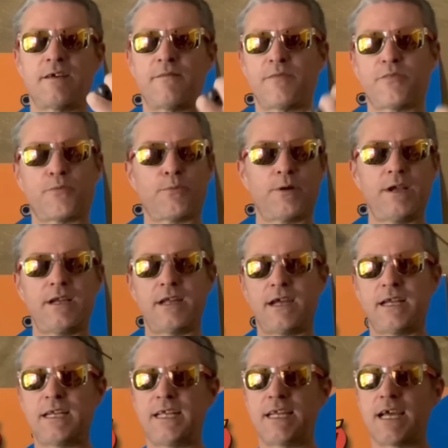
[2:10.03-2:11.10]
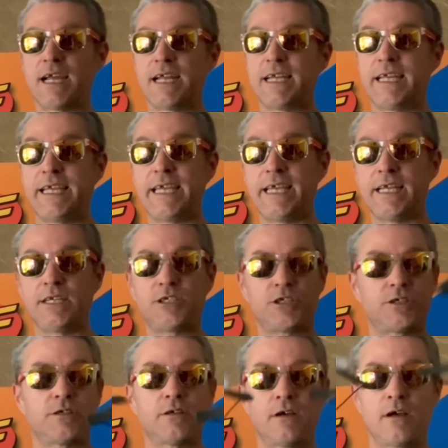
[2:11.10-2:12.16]
of $3.99
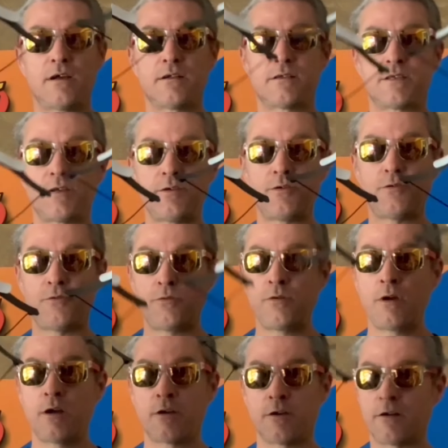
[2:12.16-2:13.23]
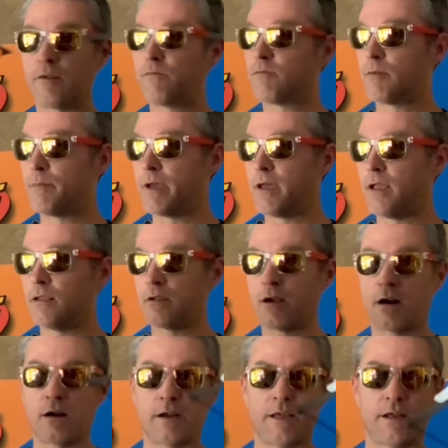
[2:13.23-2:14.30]
each, two Nerf Rebel
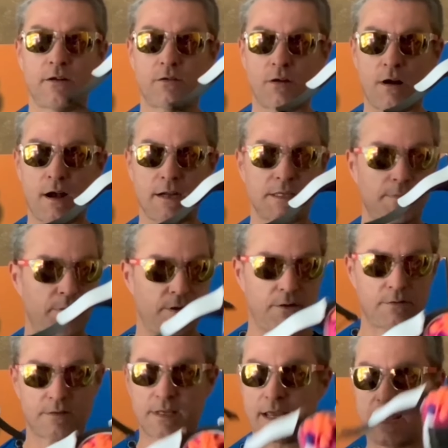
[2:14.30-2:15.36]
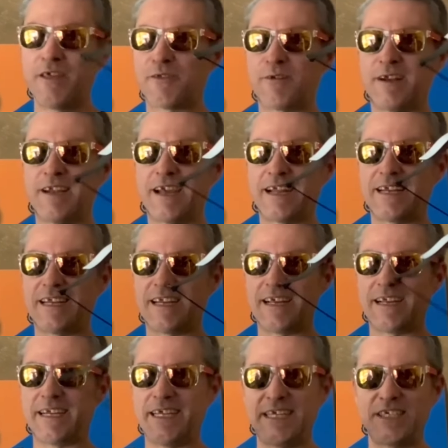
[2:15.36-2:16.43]
Guardian crossbows.
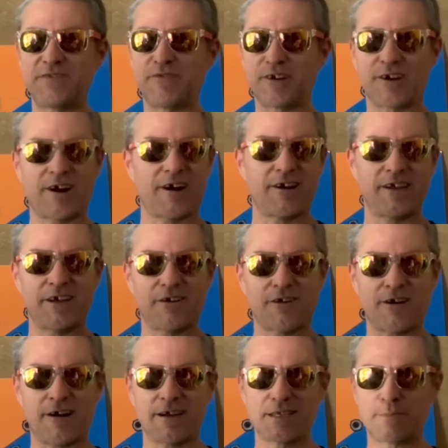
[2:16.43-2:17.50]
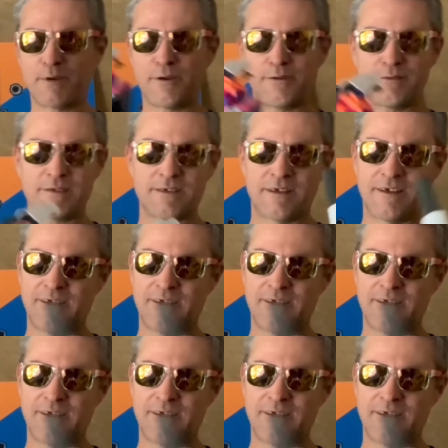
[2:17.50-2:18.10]
$3.99 each for Guardian crossbows.